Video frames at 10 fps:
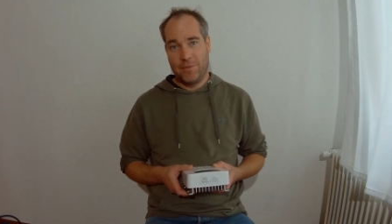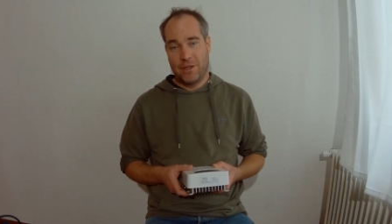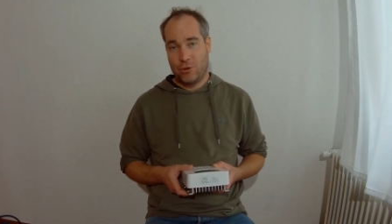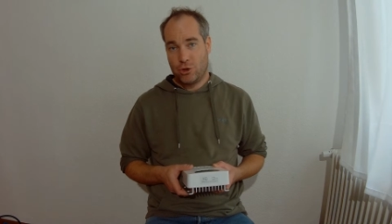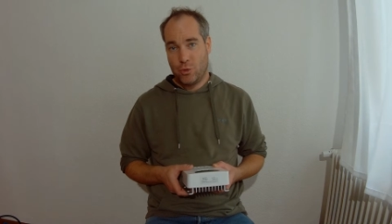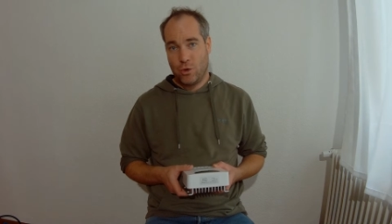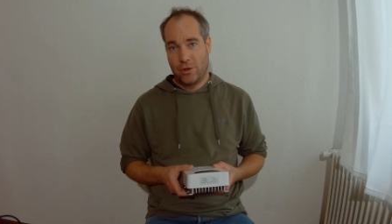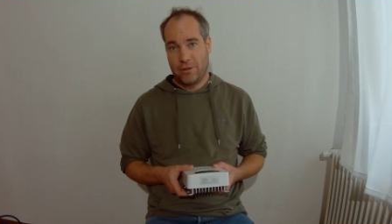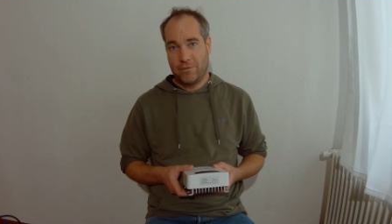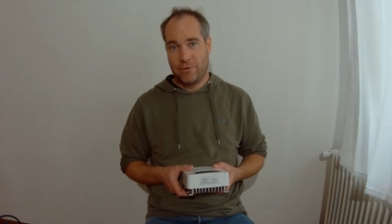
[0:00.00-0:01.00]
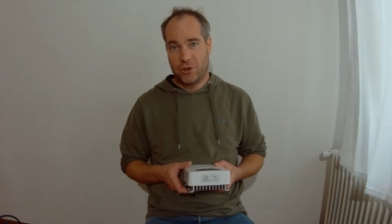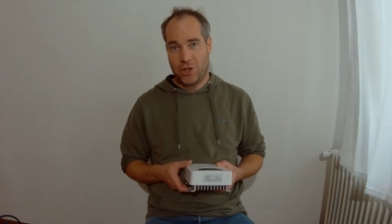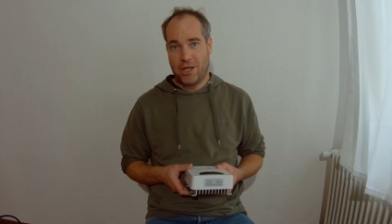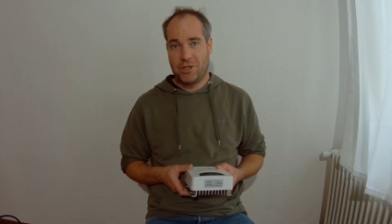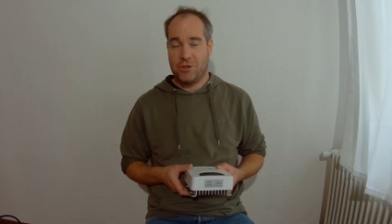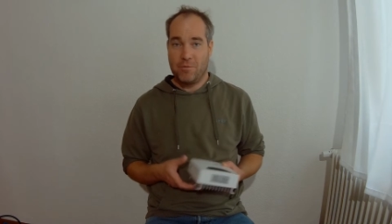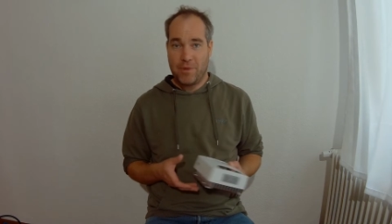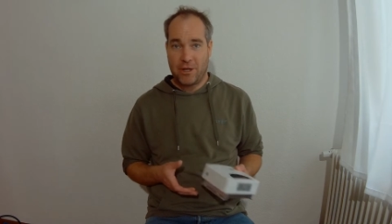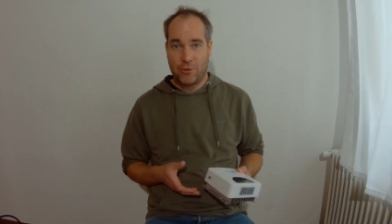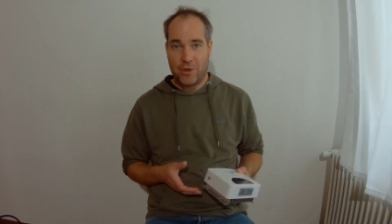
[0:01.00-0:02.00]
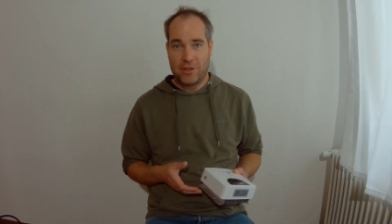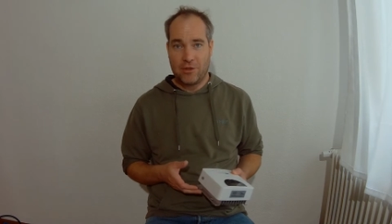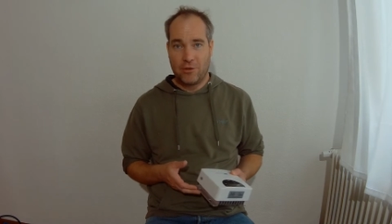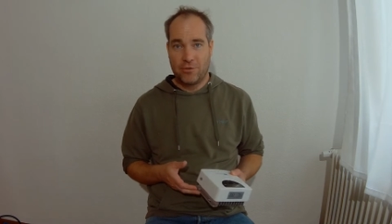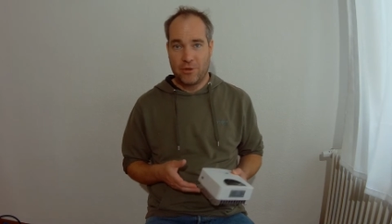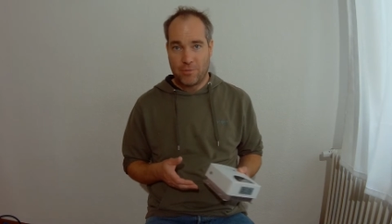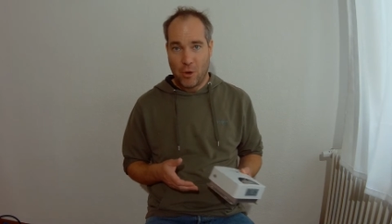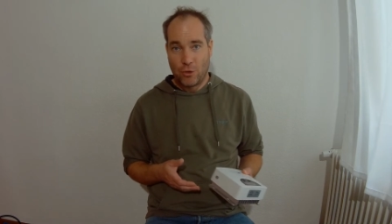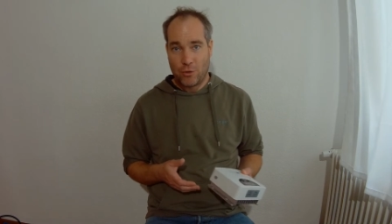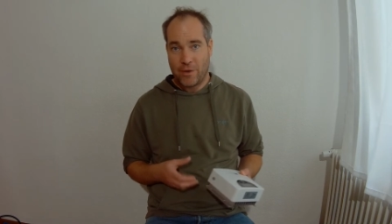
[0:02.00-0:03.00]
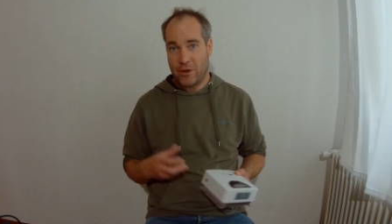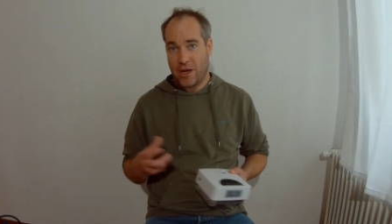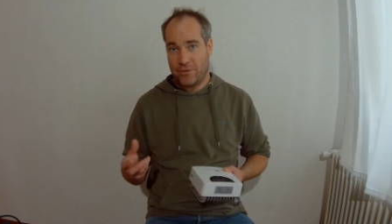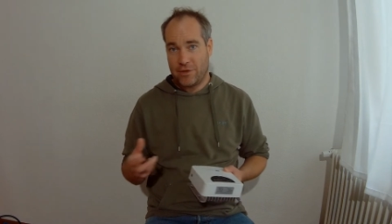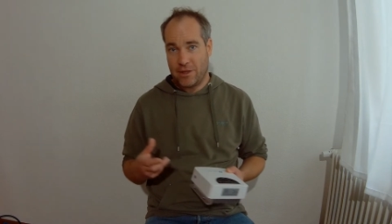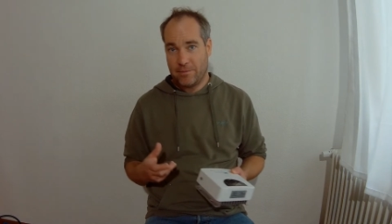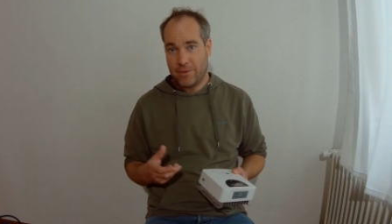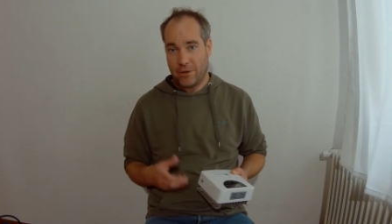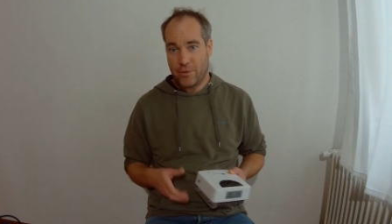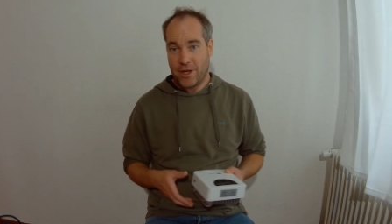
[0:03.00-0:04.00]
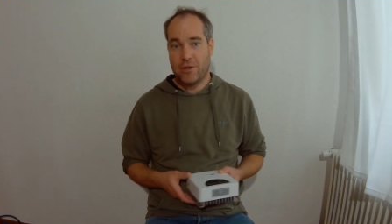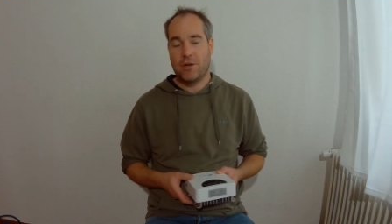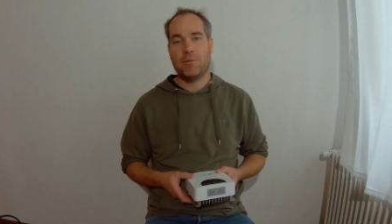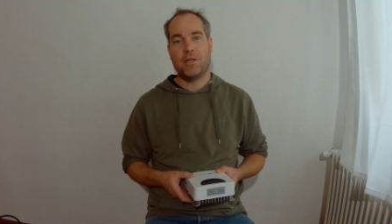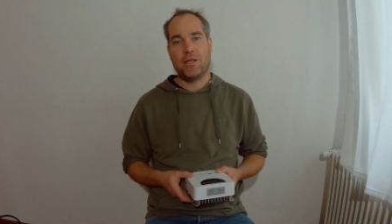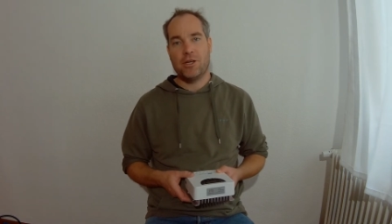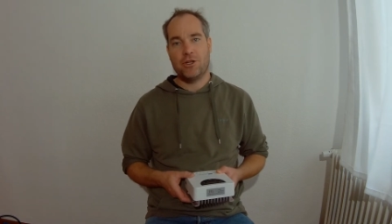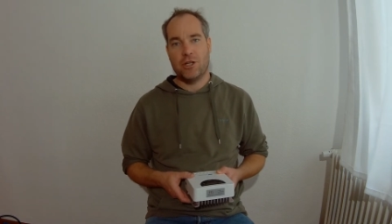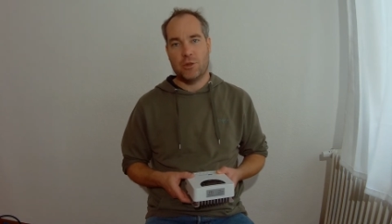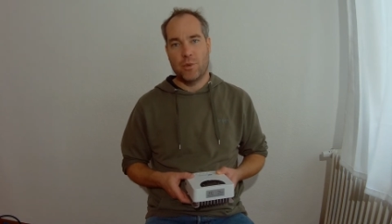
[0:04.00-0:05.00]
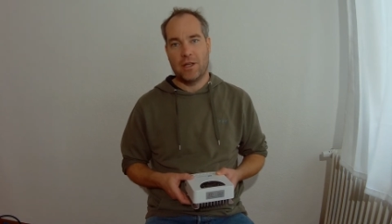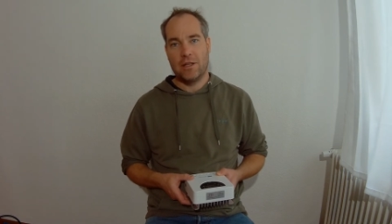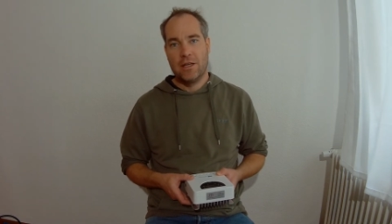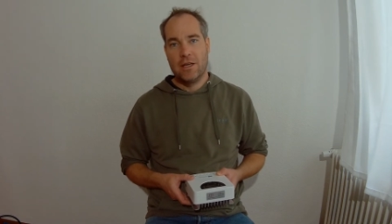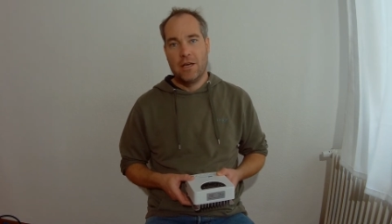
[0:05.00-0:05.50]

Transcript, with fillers: controller for charging the batteries of your boat, where you have some radio communication as well,